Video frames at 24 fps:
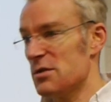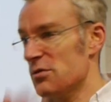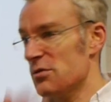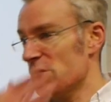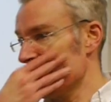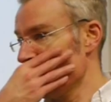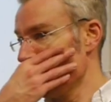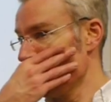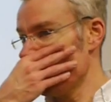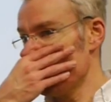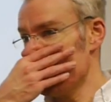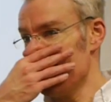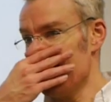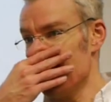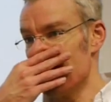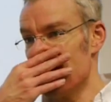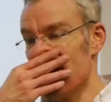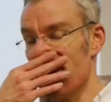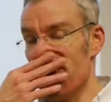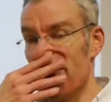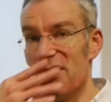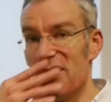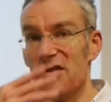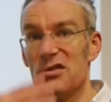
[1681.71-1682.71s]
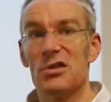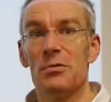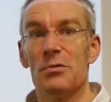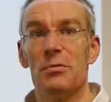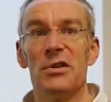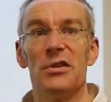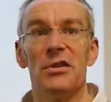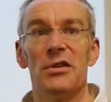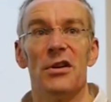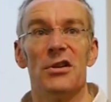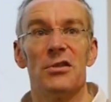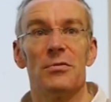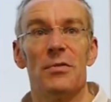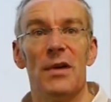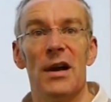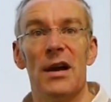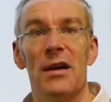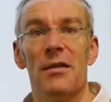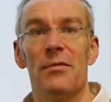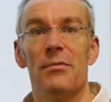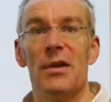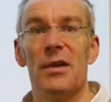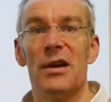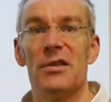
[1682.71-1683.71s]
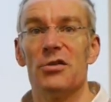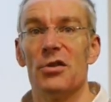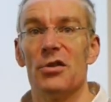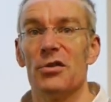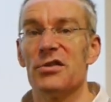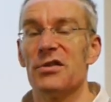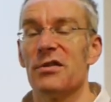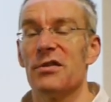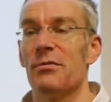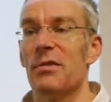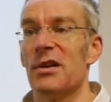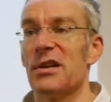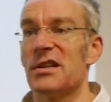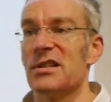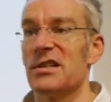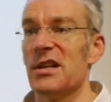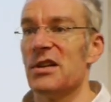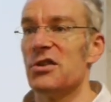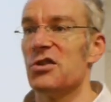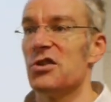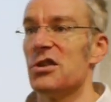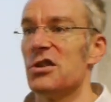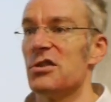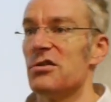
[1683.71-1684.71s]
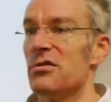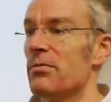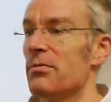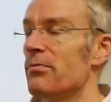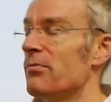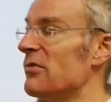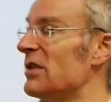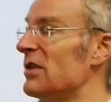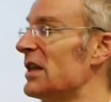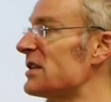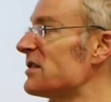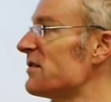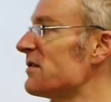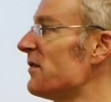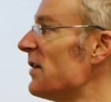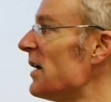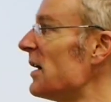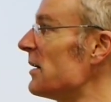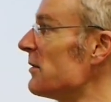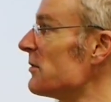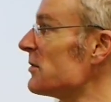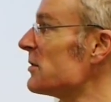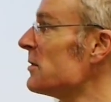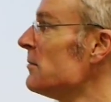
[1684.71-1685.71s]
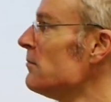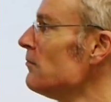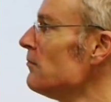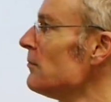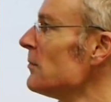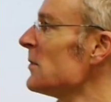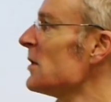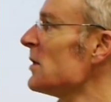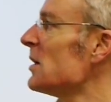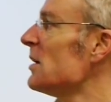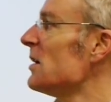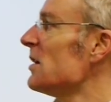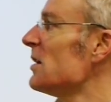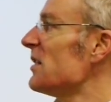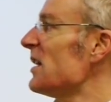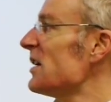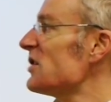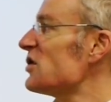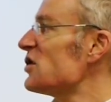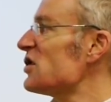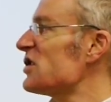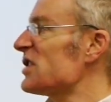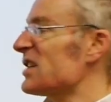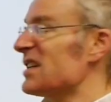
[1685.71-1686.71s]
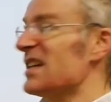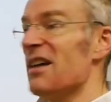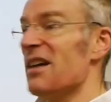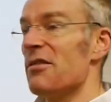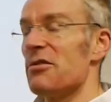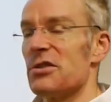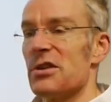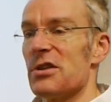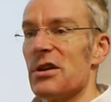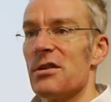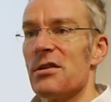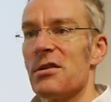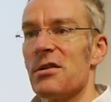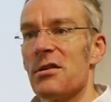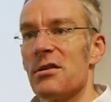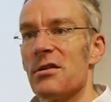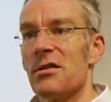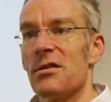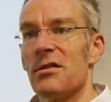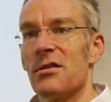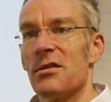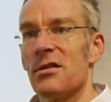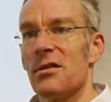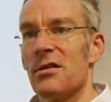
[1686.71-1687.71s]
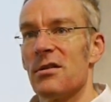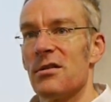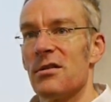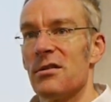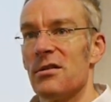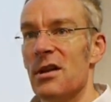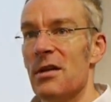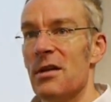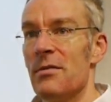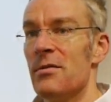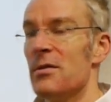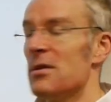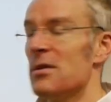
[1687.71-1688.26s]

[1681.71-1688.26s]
will confuse you if you're used to Windows where extensions relate to files. That's just a character. Yeah?